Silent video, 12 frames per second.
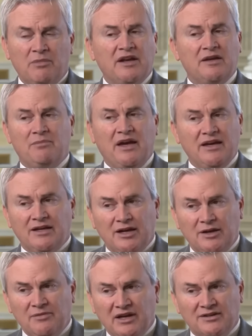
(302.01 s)
but it may
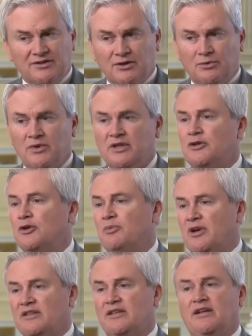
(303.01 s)
come next year with a new
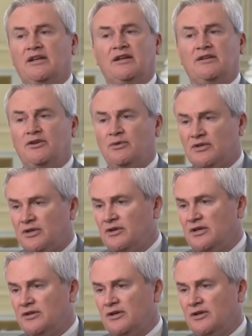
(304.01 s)
president, a new attorney